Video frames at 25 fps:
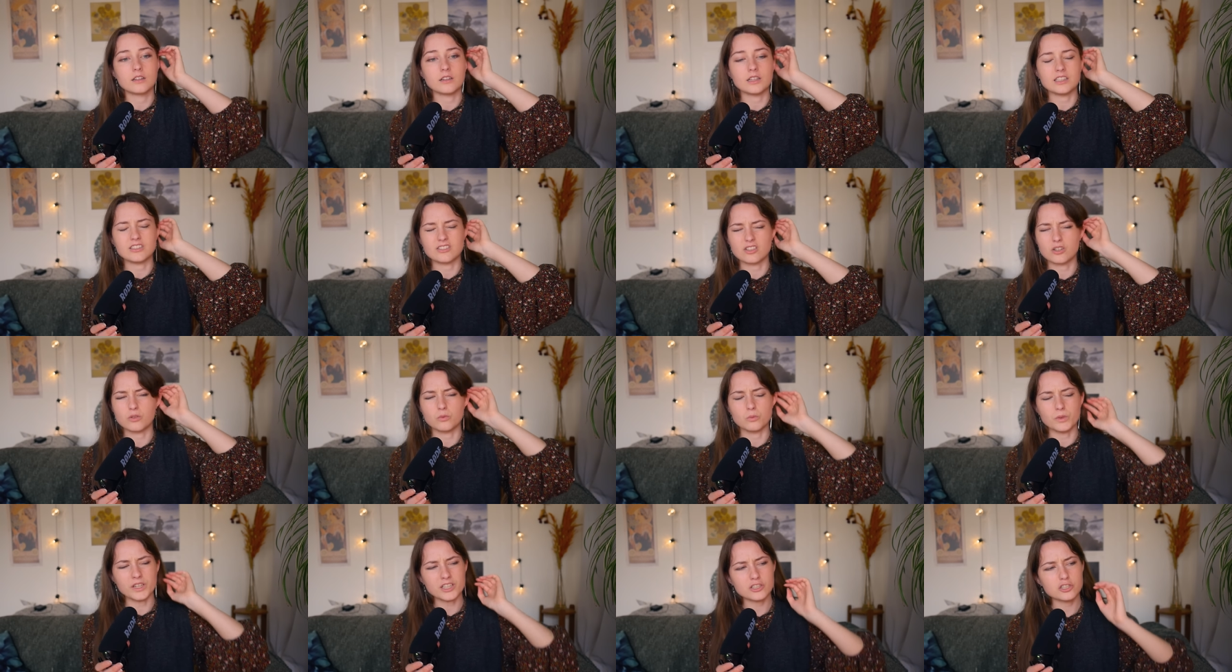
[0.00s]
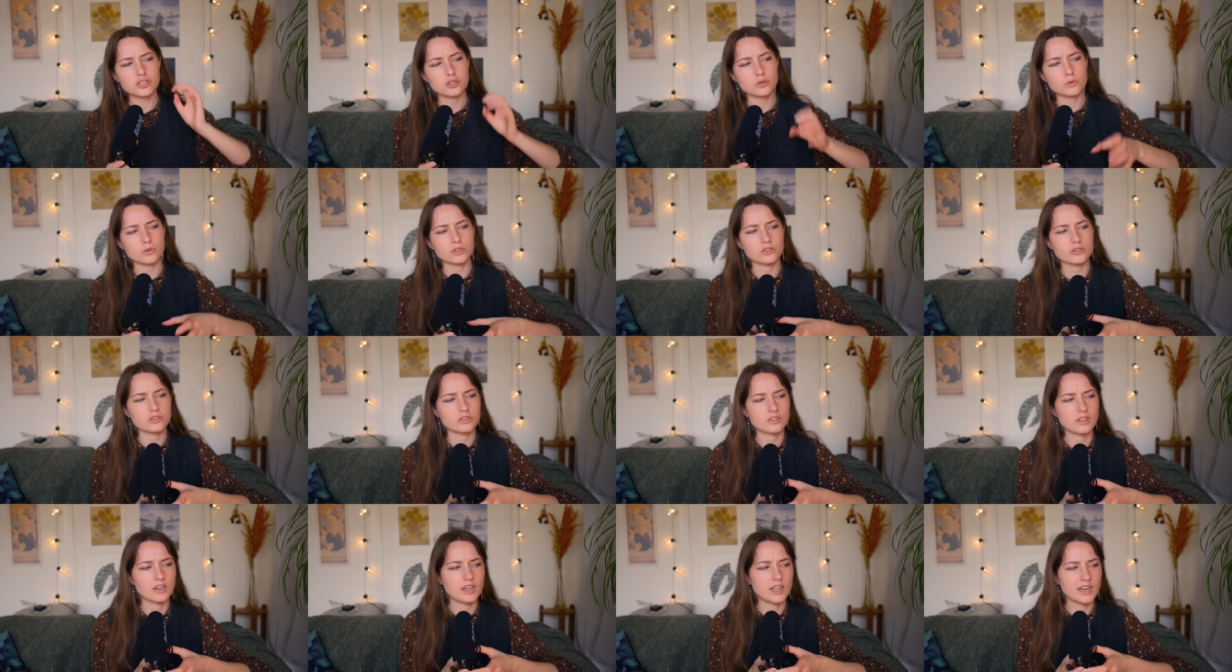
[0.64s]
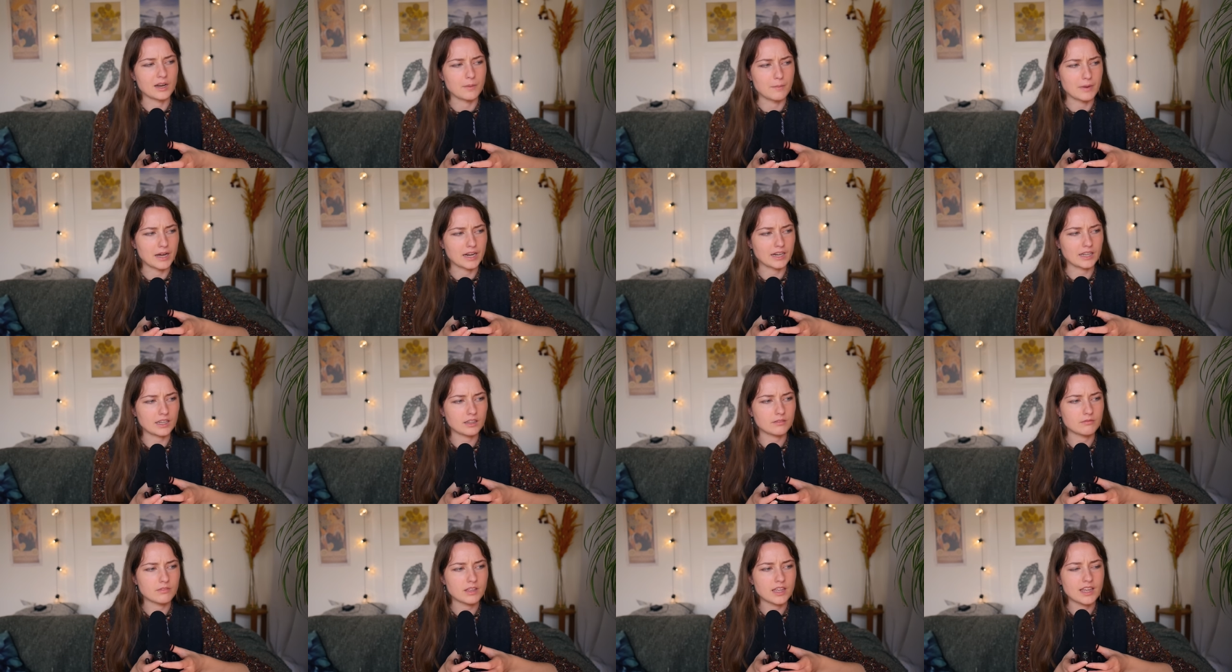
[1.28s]
Is it a wish or just a lot of
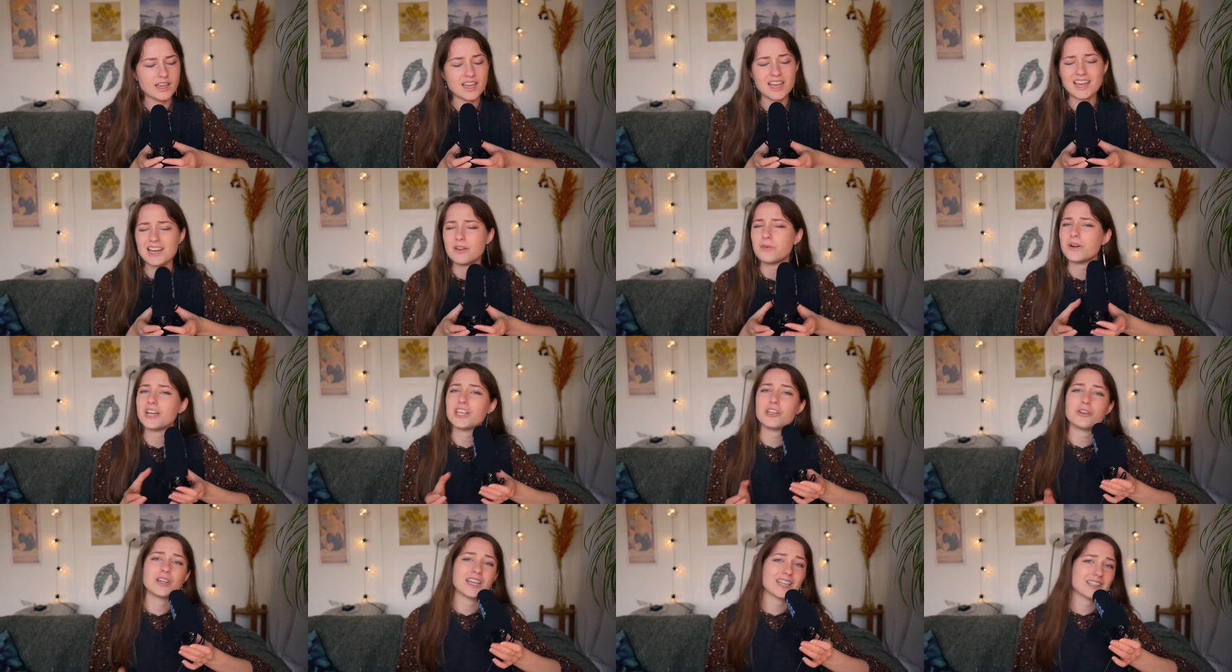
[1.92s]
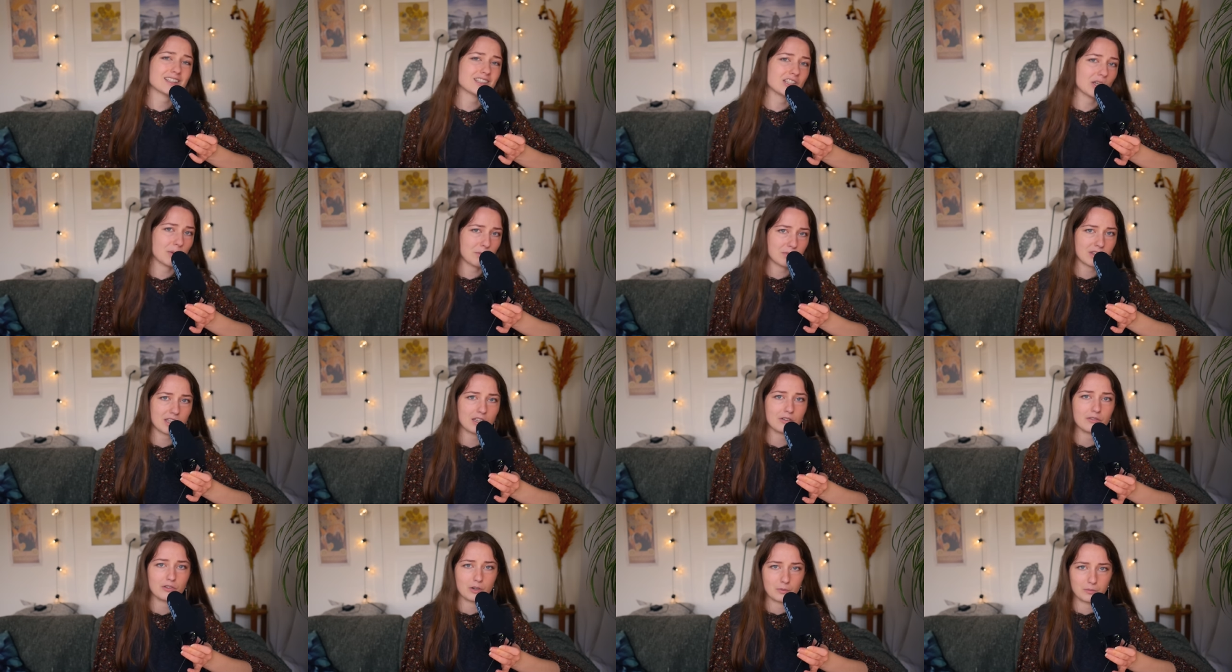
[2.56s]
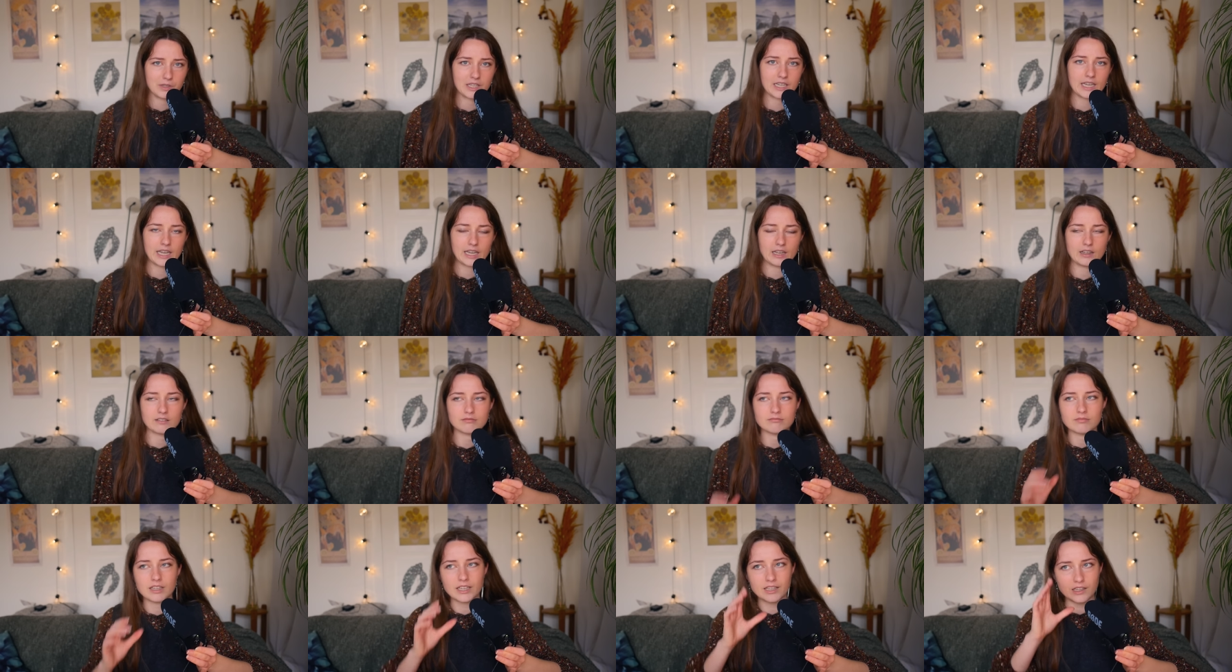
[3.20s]
money? Anyway, you get something from the king.
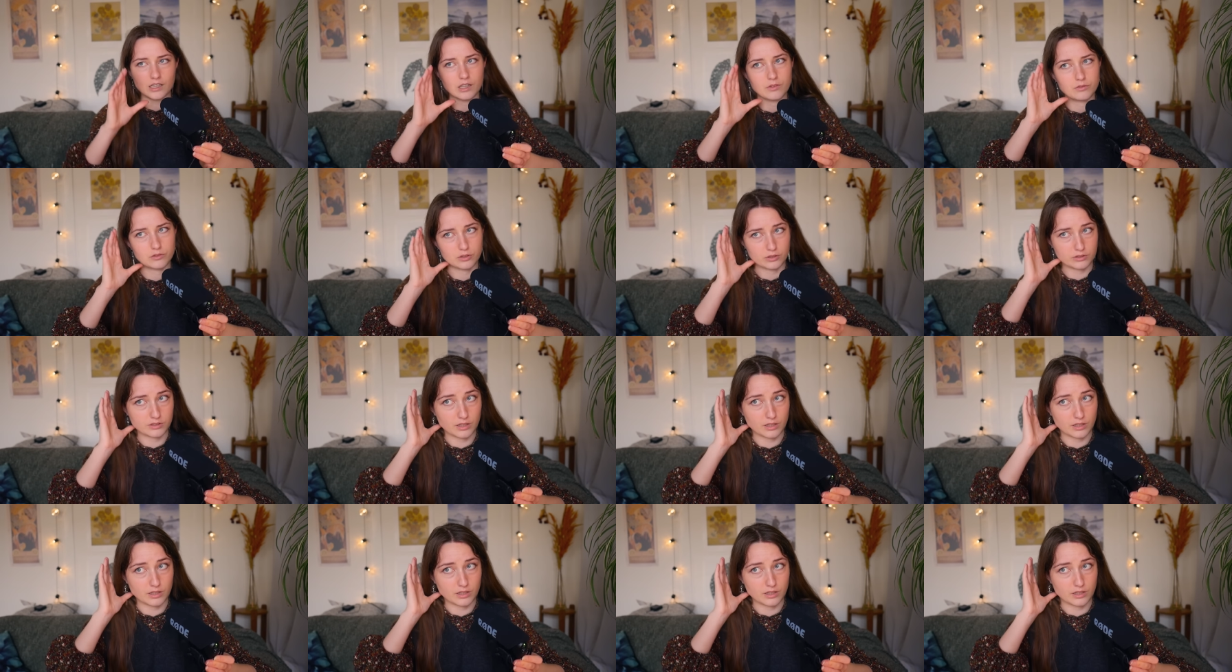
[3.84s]
He gives you